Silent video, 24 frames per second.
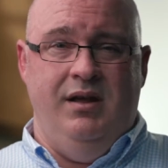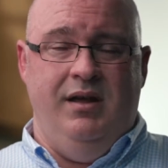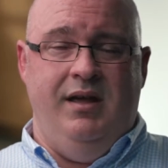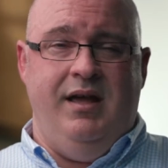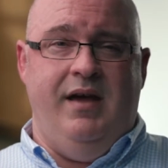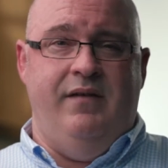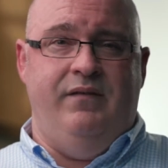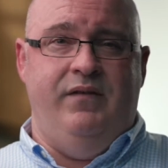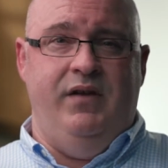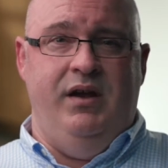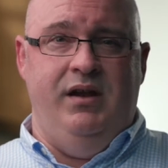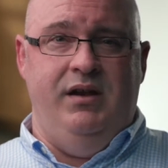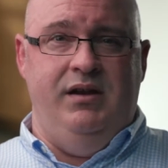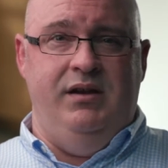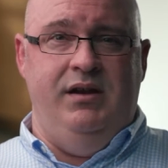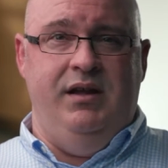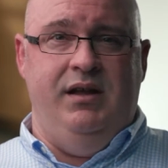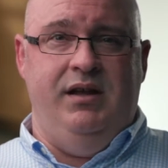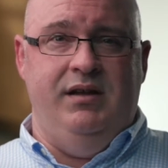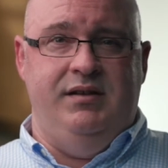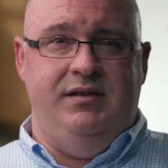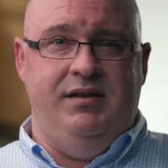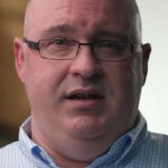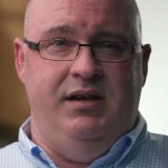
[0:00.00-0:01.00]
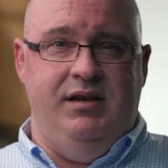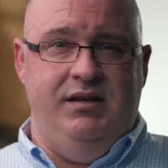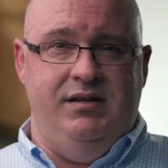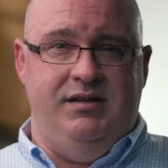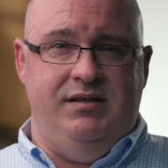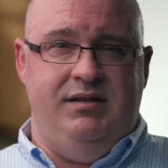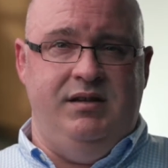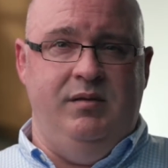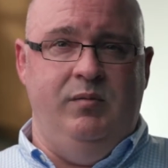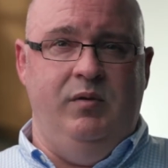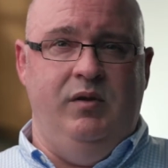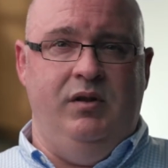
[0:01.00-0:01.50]
Caffeine and nicotine are
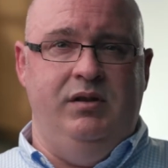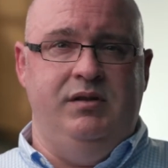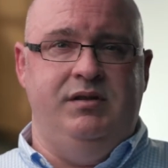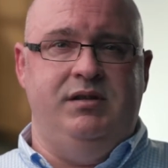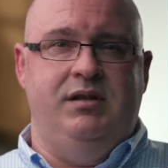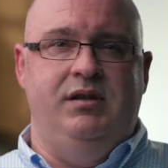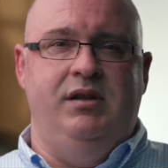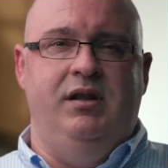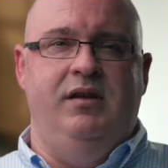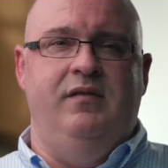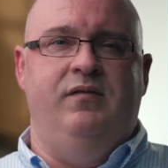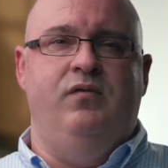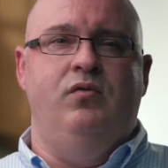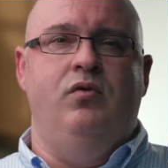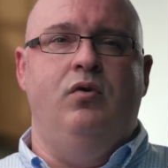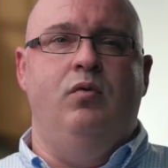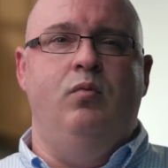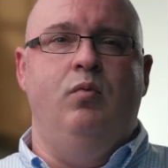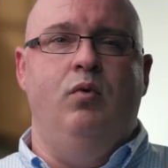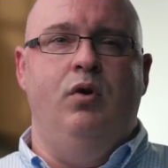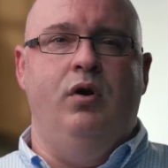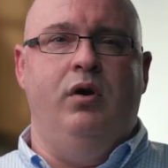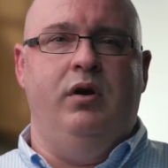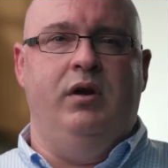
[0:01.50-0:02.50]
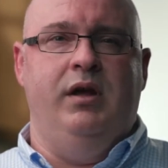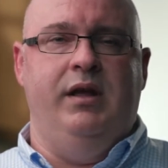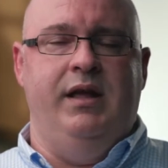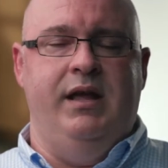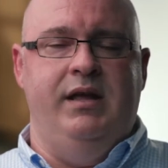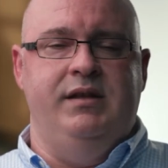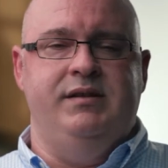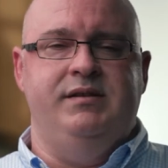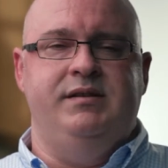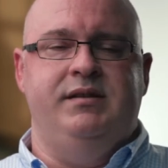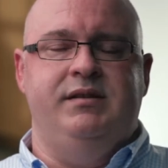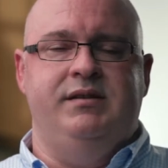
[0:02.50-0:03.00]
stimulants and therefore work
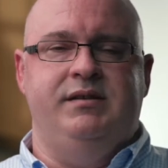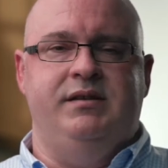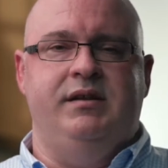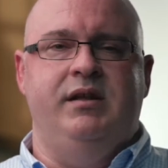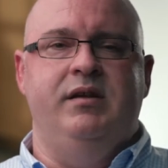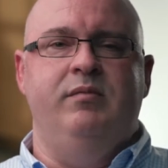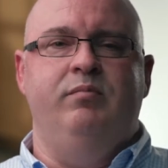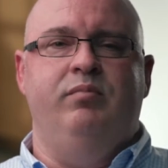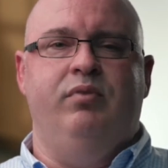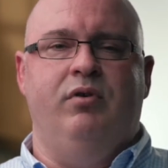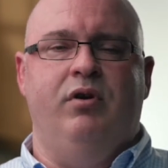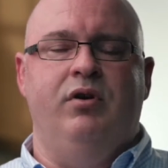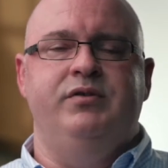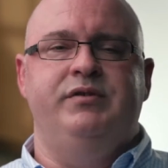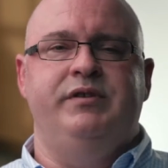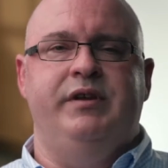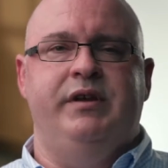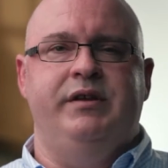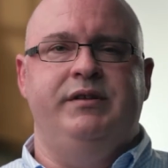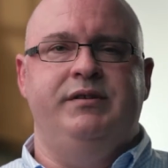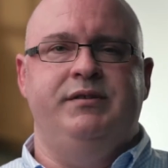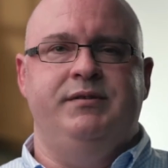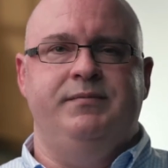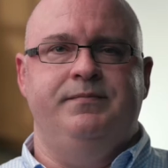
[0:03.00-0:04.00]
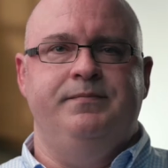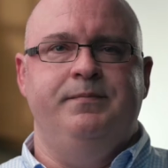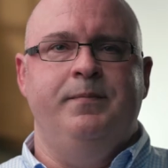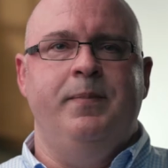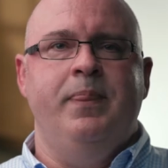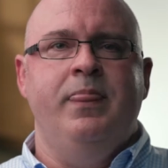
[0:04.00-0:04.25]
against the sleep process.